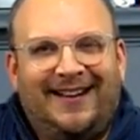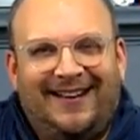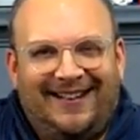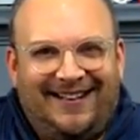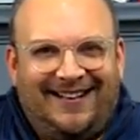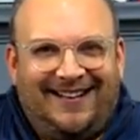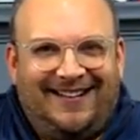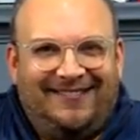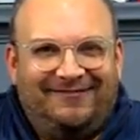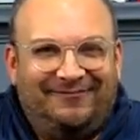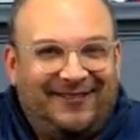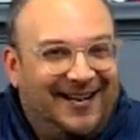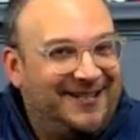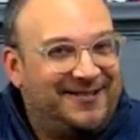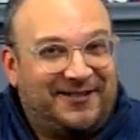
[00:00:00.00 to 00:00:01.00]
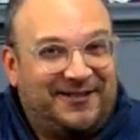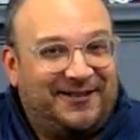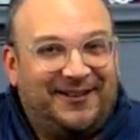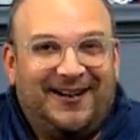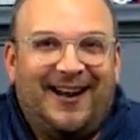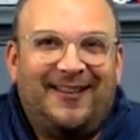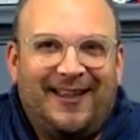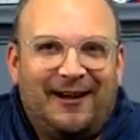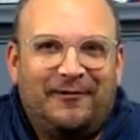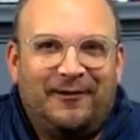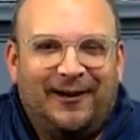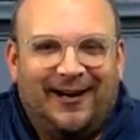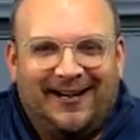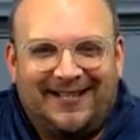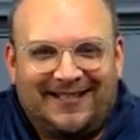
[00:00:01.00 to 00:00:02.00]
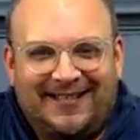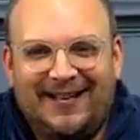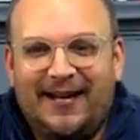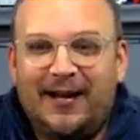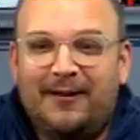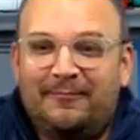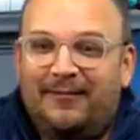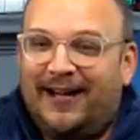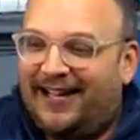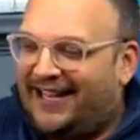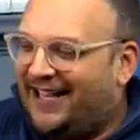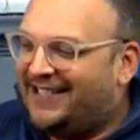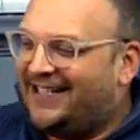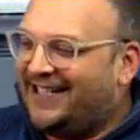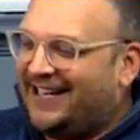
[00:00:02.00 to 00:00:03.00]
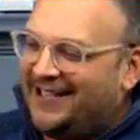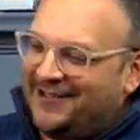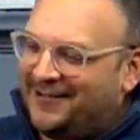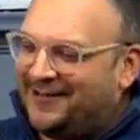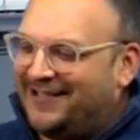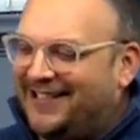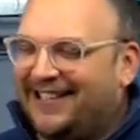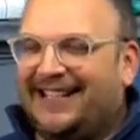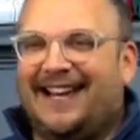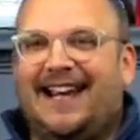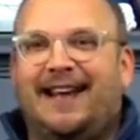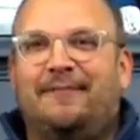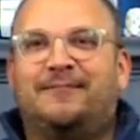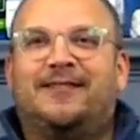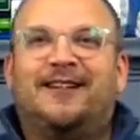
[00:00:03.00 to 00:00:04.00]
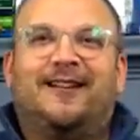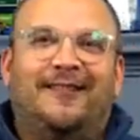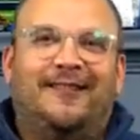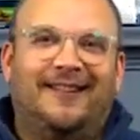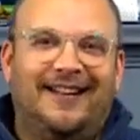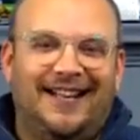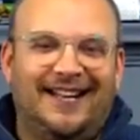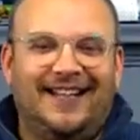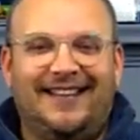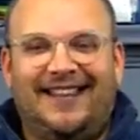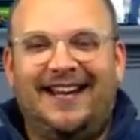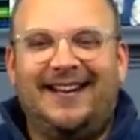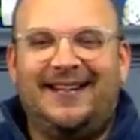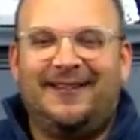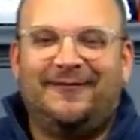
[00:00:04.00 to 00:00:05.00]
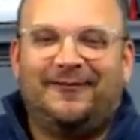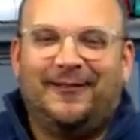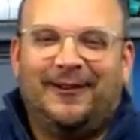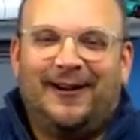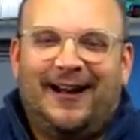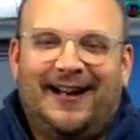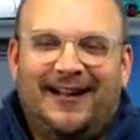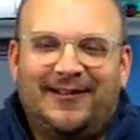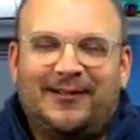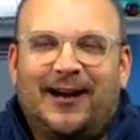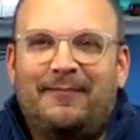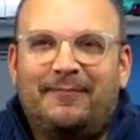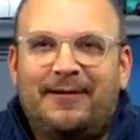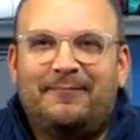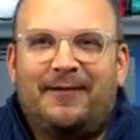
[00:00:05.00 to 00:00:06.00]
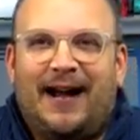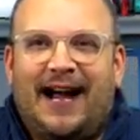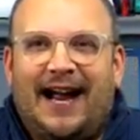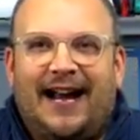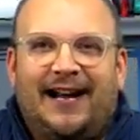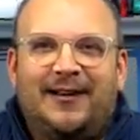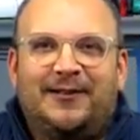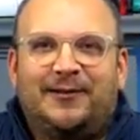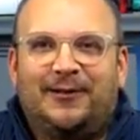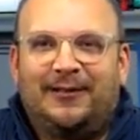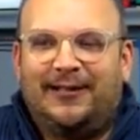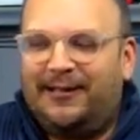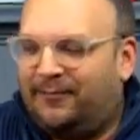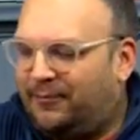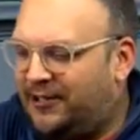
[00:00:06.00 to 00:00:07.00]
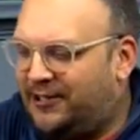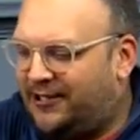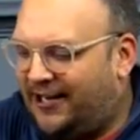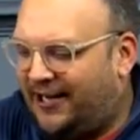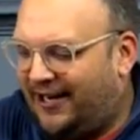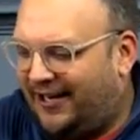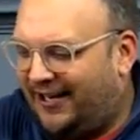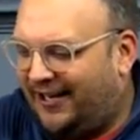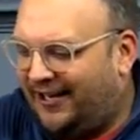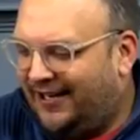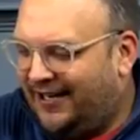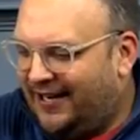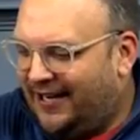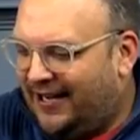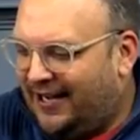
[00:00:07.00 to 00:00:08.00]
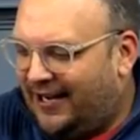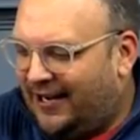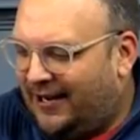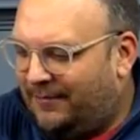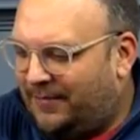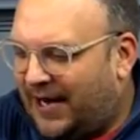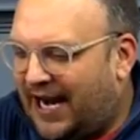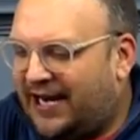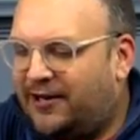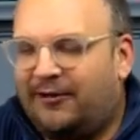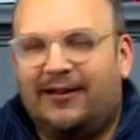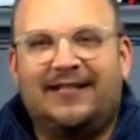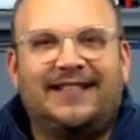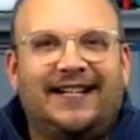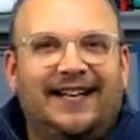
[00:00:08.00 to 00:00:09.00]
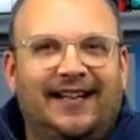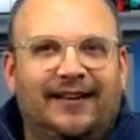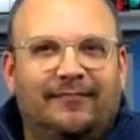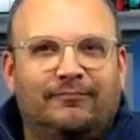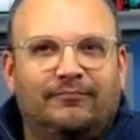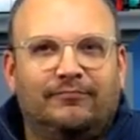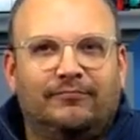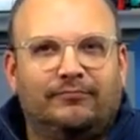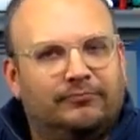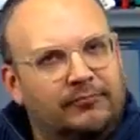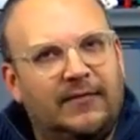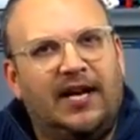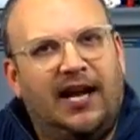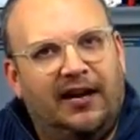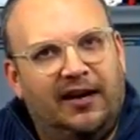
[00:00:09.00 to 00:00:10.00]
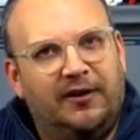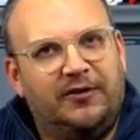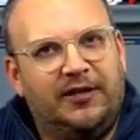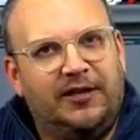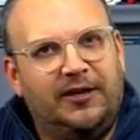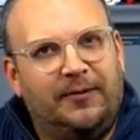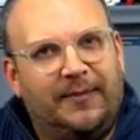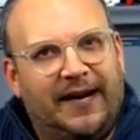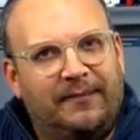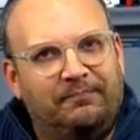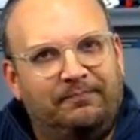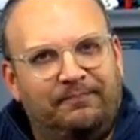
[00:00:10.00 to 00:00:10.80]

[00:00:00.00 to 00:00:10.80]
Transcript: I'm not sure how that works, but that's an interesting name. So thank you for uh, dropping by. I truly appreciate it. Um, hi, Christy. Hello to you, ma'am.